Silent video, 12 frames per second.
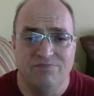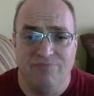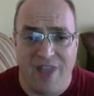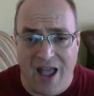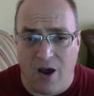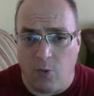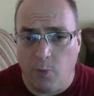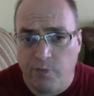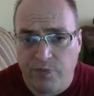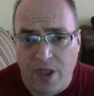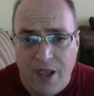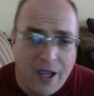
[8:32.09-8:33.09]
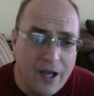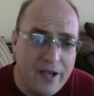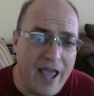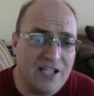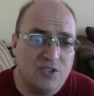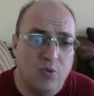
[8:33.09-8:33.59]
Now,
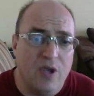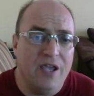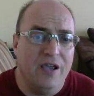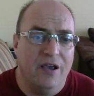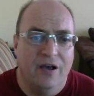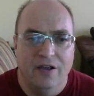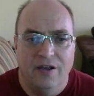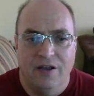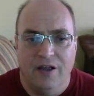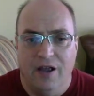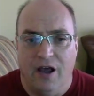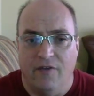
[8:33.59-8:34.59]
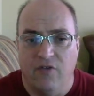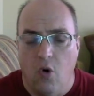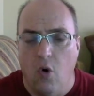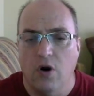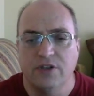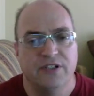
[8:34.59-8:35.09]
next week, of
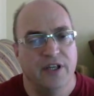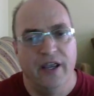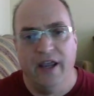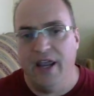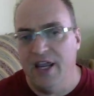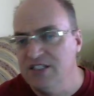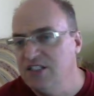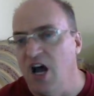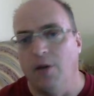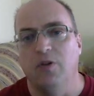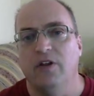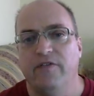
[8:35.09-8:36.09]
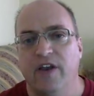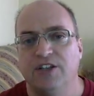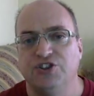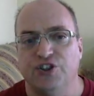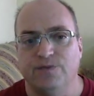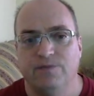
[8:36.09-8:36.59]
course, is double
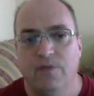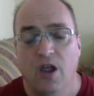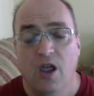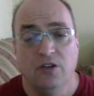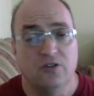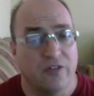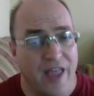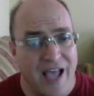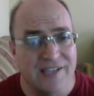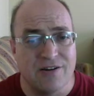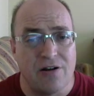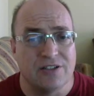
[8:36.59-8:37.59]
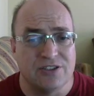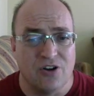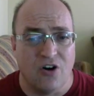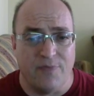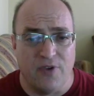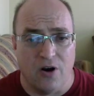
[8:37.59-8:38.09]
eviction. So that is going to
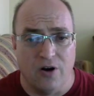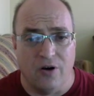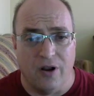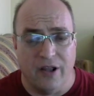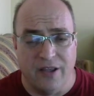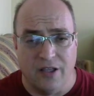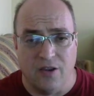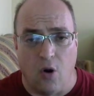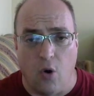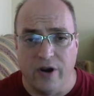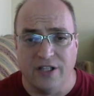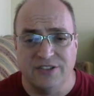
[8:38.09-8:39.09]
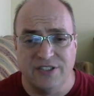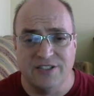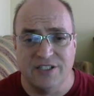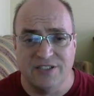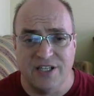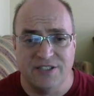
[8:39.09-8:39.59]
stir up the, the, the hornet's
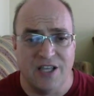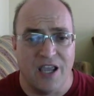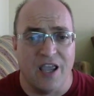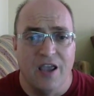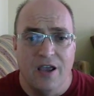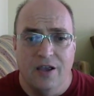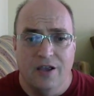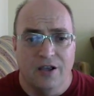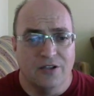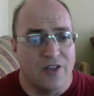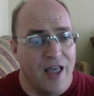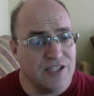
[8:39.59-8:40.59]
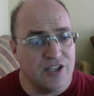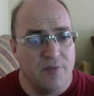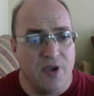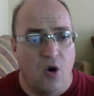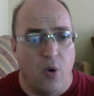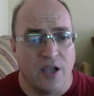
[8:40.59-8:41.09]
nest, as they say. So that's going
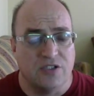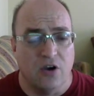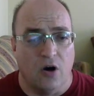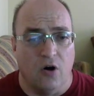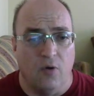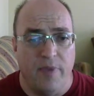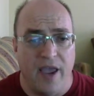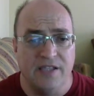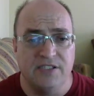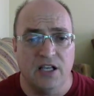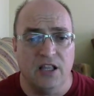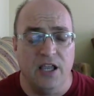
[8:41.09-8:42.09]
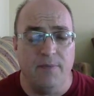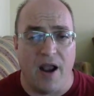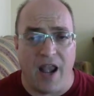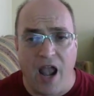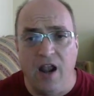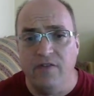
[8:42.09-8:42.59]
to be quick. So basically,
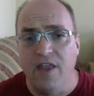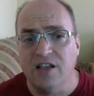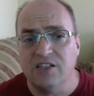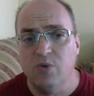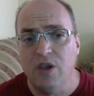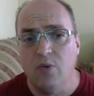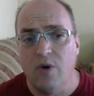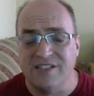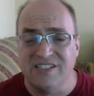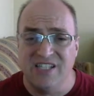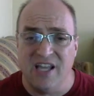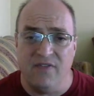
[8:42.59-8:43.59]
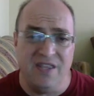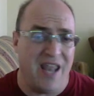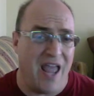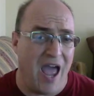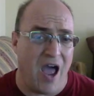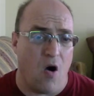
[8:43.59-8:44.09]
by end of next week, we're at 7
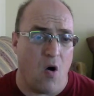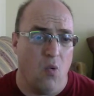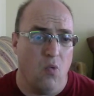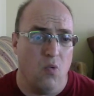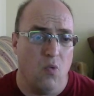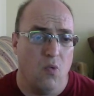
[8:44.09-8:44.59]
now.